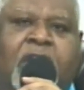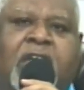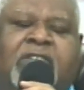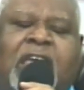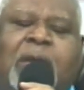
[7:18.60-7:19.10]

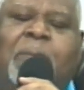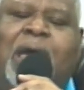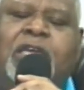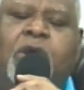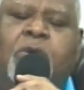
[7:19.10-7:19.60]
Take my
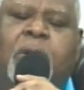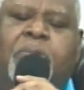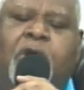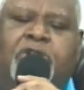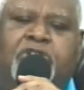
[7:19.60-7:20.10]
yoke
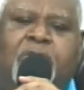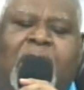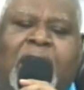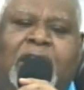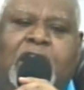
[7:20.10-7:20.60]
upon you
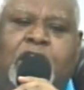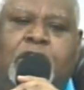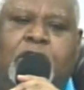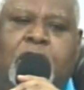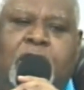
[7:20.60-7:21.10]
and
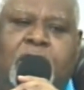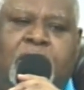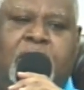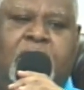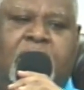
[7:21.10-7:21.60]

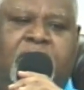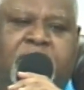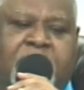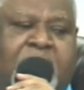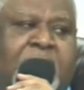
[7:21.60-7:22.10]
learn of
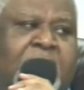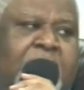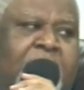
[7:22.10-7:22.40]
me.